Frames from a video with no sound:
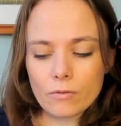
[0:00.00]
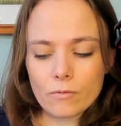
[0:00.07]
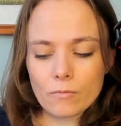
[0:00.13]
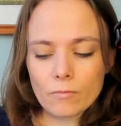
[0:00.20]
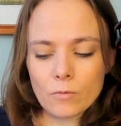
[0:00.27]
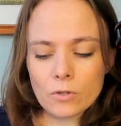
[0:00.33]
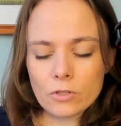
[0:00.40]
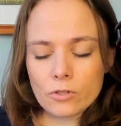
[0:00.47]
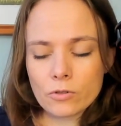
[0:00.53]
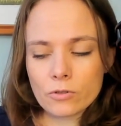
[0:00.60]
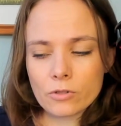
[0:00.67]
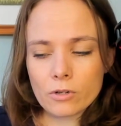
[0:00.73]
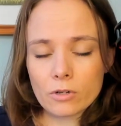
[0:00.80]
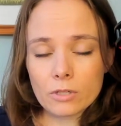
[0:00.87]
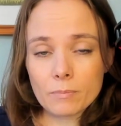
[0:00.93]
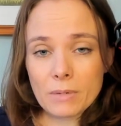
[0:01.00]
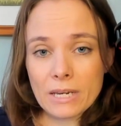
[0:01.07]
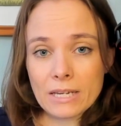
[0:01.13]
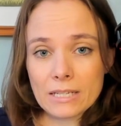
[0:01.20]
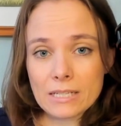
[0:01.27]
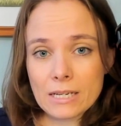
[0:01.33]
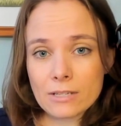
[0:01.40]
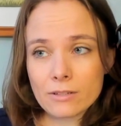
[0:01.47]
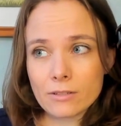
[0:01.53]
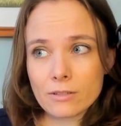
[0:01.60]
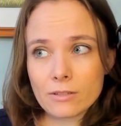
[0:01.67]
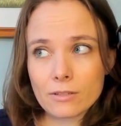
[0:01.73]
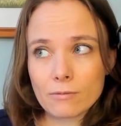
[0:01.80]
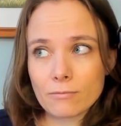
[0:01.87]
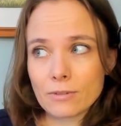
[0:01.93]
once you started paying attention
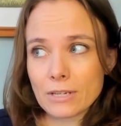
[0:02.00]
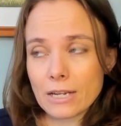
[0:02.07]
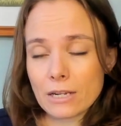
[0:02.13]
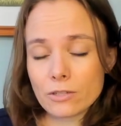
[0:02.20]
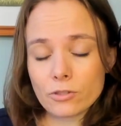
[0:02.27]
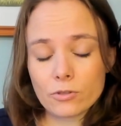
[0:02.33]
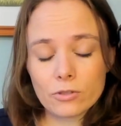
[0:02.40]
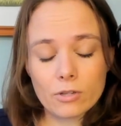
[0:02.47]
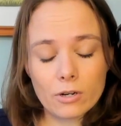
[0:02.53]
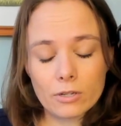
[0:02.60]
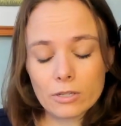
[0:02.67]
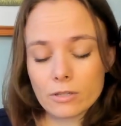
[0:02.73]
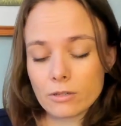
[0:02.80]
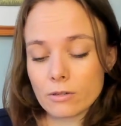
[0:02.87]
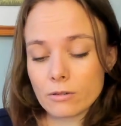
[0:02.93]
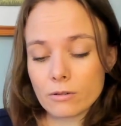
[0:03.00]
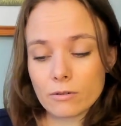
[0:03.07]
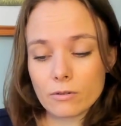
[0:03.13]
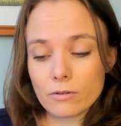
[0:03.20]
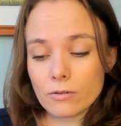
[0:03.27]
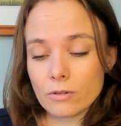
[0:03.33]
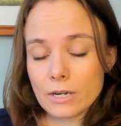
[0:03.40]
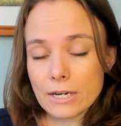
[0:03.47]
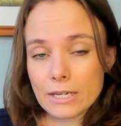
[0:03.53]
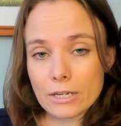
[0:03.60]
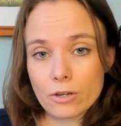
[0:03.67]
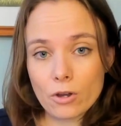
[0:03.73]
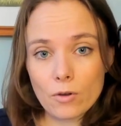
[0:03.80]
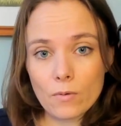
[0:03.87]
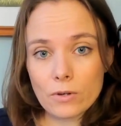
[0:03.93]
to something else, you started you letting
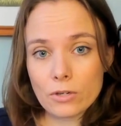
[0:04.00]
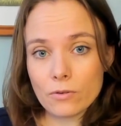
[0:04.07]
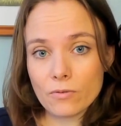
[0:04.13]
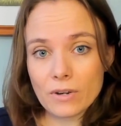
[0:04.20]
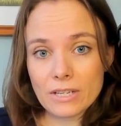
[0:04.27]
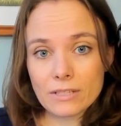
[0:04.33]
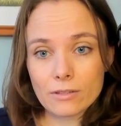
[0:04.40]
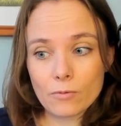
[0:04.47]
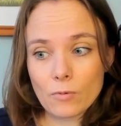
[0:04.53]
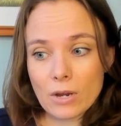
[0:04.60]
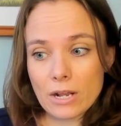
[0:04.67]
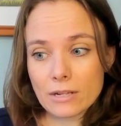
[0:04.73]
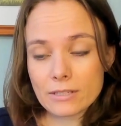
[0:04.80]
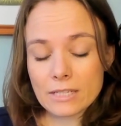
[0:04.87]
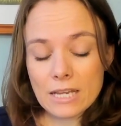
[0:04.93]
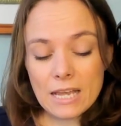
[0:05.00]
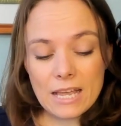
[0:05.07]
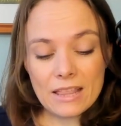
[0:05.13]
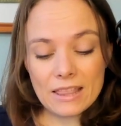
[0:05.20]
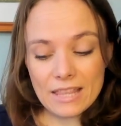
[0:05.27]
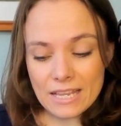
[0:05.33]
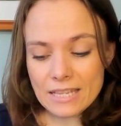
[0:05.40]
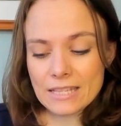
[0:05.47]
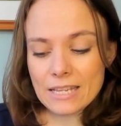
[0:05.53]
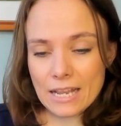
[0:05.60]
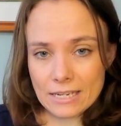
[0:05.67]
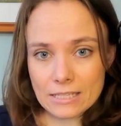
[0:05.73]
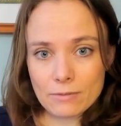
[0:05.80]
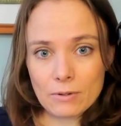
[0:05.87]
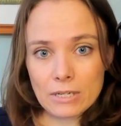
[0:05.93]
go, and you went somewhere else. Then
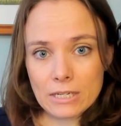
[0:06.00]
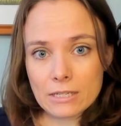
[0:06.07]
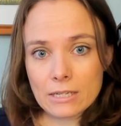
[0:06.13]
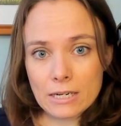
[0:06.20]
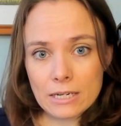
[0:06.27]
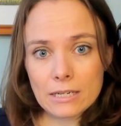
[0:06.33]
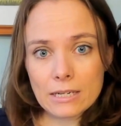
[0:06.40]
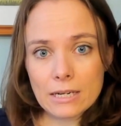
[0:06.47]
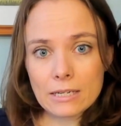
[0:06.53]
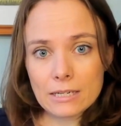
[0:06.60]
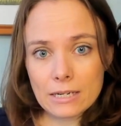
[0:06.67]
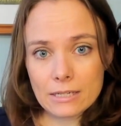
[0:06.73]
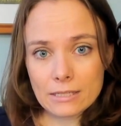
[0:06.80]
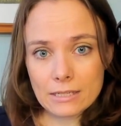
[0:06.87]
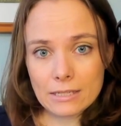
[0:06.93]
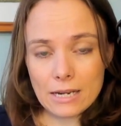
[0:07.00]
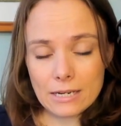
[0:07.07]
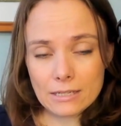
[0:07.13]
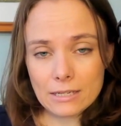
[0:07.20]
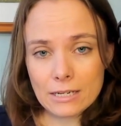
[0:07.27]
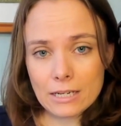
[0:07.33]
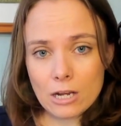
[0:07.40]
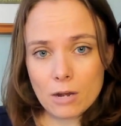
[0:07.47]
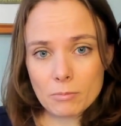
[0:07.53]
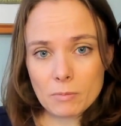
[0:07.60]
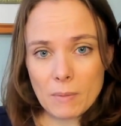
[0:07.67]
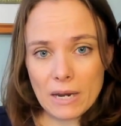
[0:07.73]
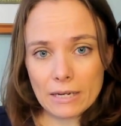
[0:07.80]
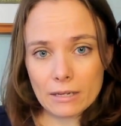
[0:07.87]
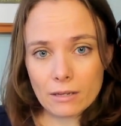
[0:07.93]
that's when it comes
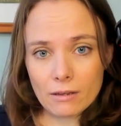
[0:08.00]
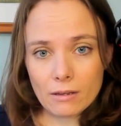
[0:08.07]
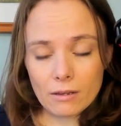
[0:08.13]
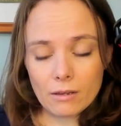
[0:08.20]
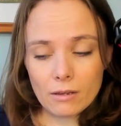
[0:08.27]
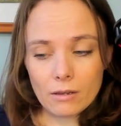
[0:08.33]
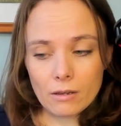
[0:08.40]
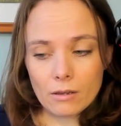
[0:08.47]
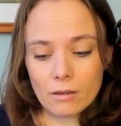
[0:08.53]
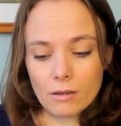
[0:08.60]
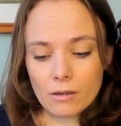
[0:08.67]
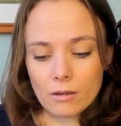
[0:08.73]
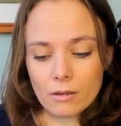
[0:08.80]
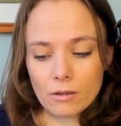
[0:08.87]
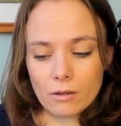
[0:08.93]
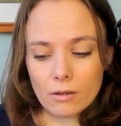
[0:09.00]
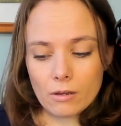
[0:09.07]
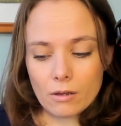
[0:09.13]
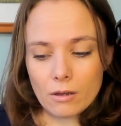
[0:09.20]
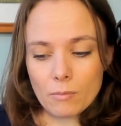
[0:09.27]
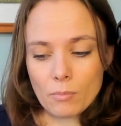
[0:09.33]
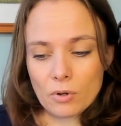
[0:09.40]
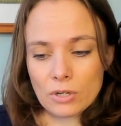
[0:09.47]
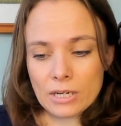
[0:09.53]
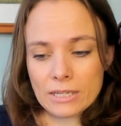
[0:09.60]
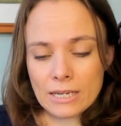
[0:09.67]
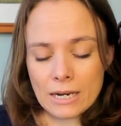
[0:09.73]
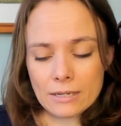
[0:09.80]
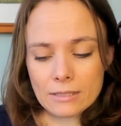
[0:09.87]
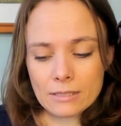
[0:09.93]
back. But
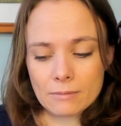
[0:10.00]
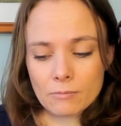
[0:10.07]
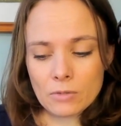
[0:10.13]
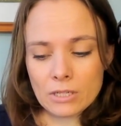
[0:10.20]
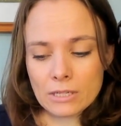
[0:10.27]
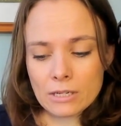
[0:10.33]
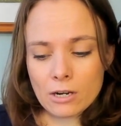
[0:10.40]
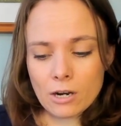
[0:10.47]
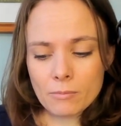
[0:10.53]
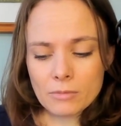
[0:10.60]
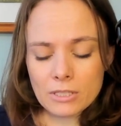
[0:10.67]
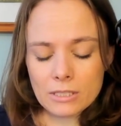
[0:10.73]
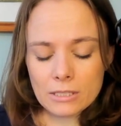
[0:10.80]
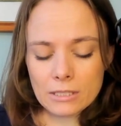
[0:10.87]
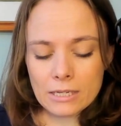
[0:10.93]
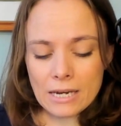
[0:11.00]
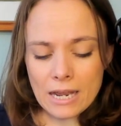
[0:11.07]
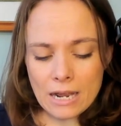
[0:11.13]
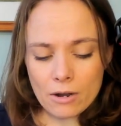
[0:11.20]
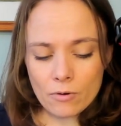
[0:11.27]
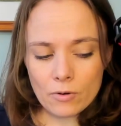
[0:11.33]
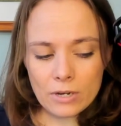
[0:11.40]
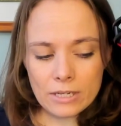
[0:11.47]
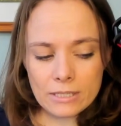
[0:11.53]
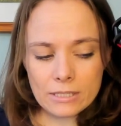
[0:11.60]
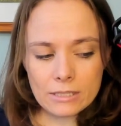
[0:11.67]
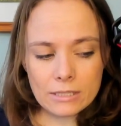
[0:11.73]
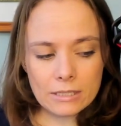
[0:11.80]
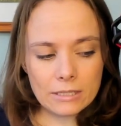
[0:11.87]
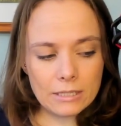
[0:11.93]
when it comes now,
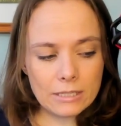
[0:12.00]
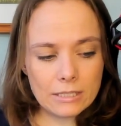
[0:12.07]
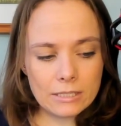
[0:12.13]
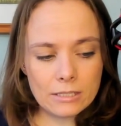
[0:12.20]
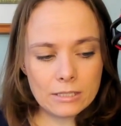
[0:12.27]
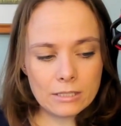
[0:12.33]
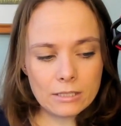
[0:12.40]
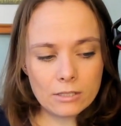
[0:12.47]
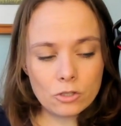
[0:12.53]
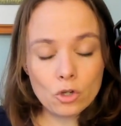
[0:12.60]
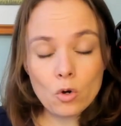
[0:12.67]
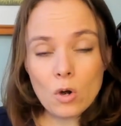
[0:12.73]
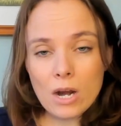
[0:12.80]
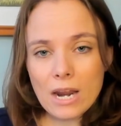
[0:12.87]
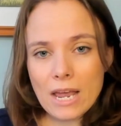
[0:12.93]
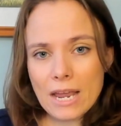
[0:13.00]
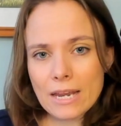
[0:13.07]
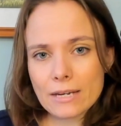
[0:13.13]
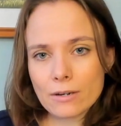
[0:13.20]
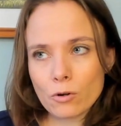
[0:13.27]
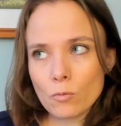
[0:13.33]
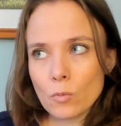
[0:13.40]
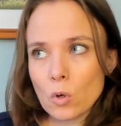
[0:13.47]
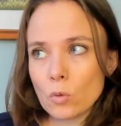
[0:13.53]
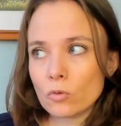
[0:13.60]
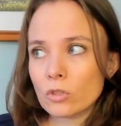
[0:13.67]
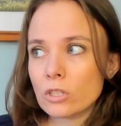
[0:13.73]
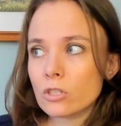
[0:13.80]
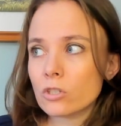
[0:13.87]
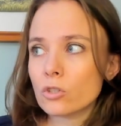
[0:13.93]
it's too late
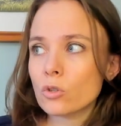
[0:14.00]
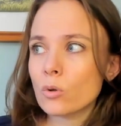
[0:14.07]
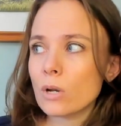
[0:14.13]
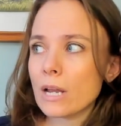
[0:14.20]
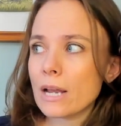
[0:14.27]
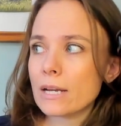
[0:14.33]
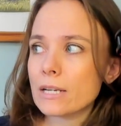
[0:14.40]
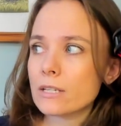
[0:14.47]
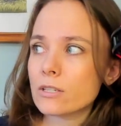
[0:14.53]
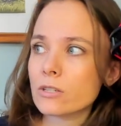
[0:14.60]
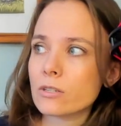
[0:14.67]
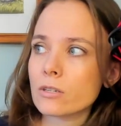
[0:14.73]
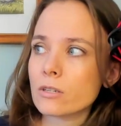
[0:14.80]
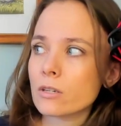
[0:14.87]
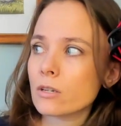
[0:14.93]
almost. It's too late.